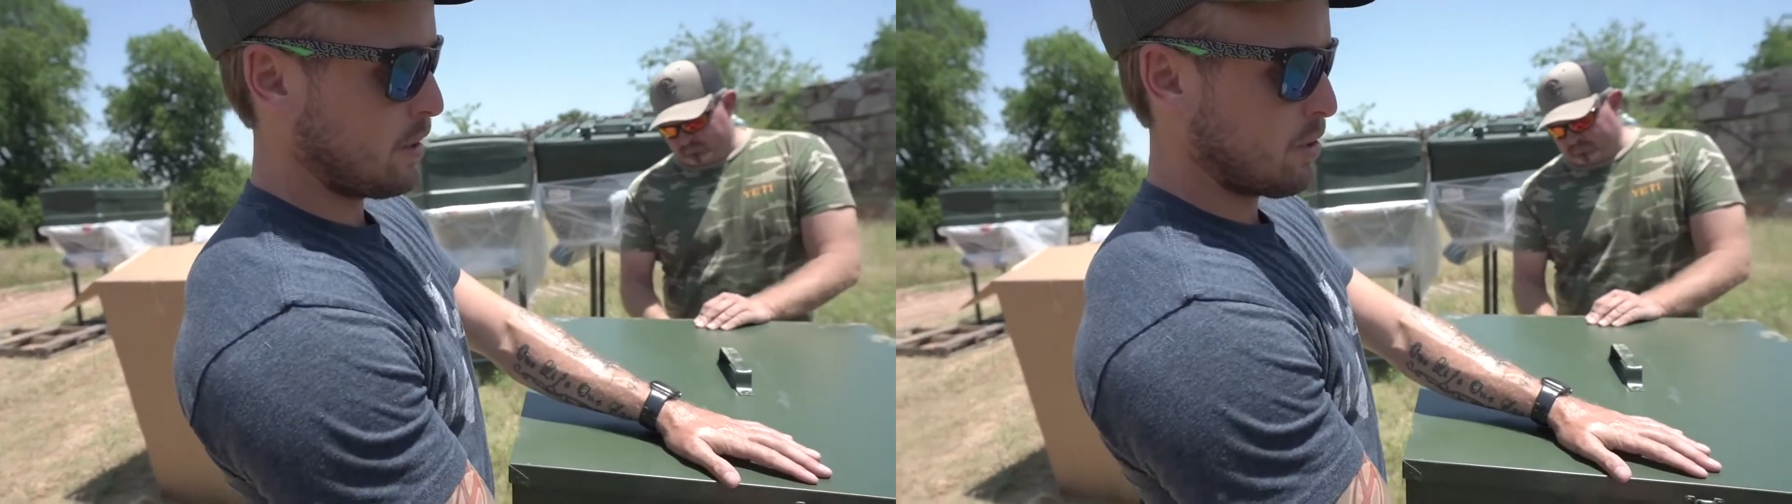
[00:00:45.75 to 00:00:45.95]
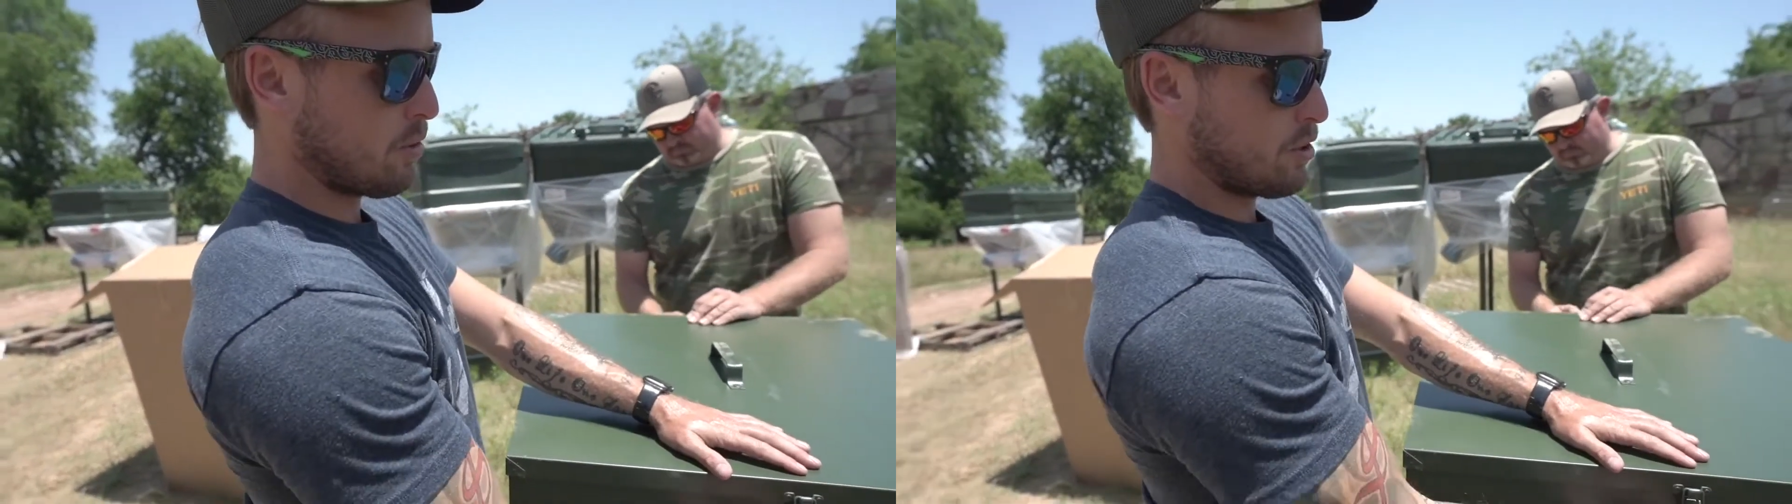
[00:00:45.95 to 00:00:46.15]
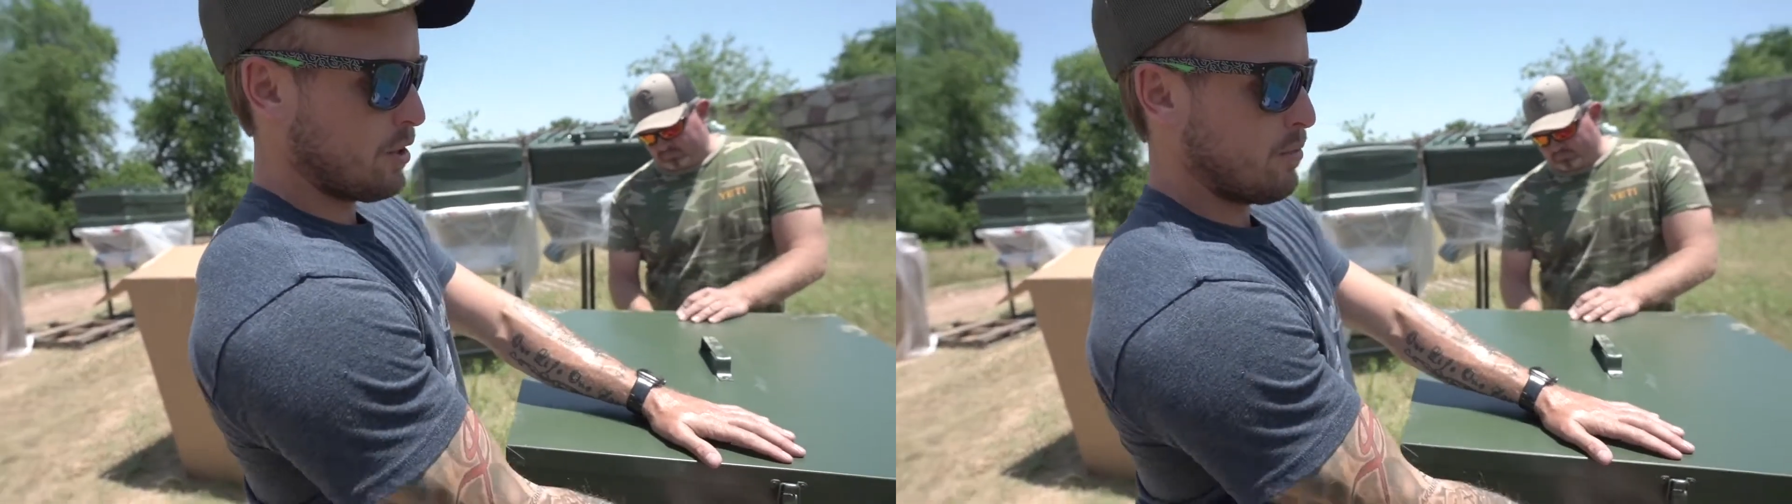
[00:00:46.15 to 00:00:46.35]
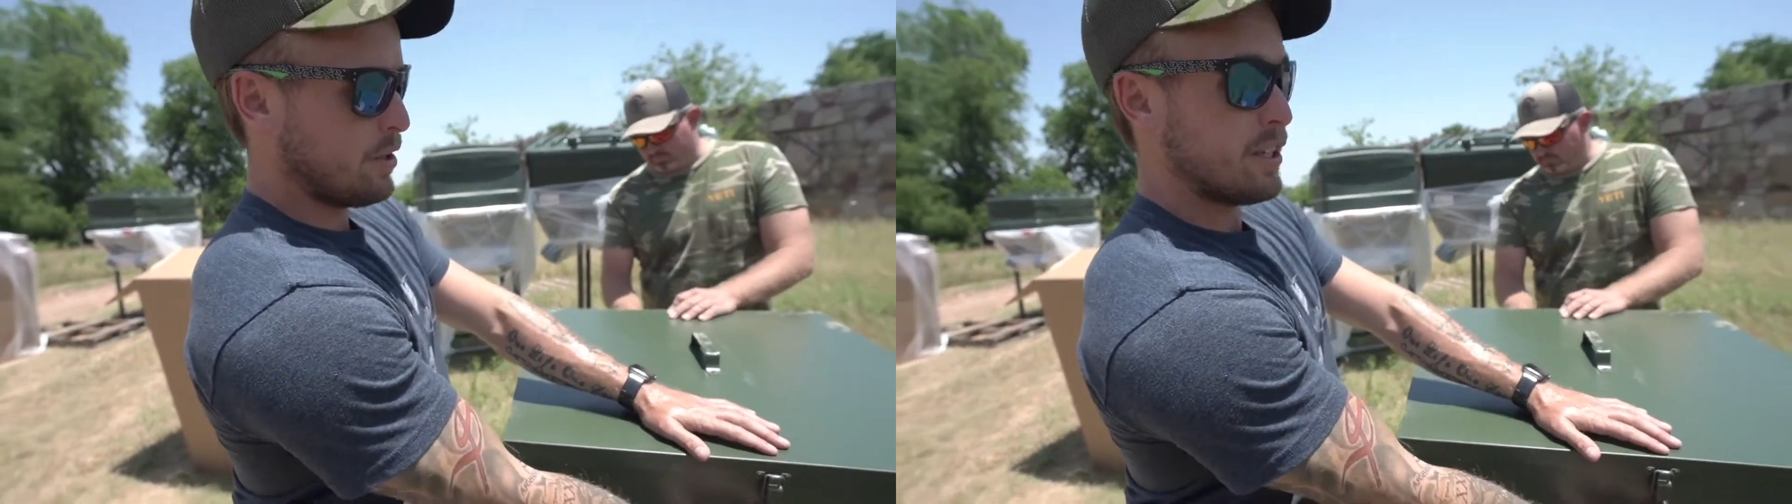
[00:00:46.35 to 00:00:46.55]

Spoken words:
of course I want